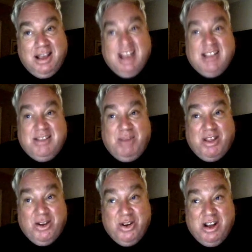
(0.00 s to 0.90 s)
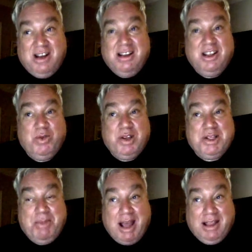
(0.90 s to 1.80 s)
it's motherhood and you'd
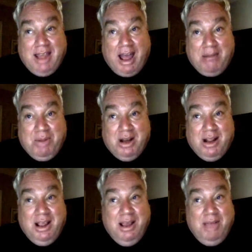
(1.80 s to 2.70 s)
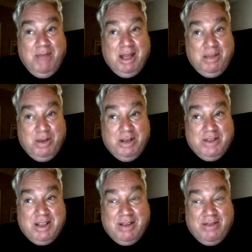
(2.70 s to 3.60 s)
expect that, but many briefs
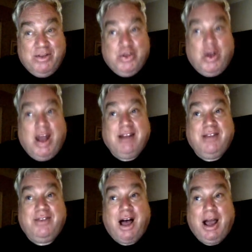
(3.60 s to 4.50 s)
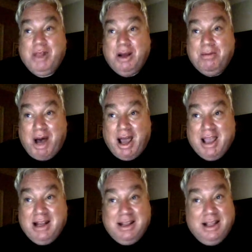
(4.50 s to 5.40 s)
have tried to fly without
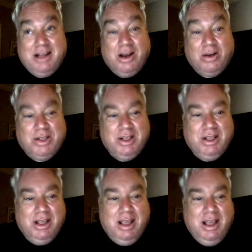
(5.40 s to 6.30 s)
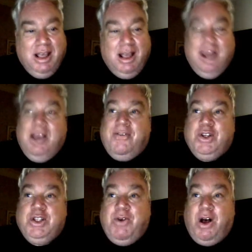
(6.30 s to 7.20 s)
buy-in and they don't.
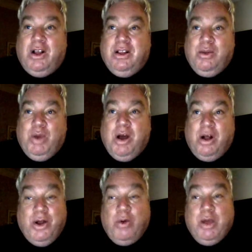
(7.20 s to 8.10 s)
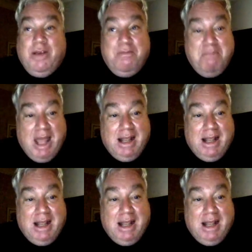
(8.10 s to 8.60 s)
First of all, we all know we have many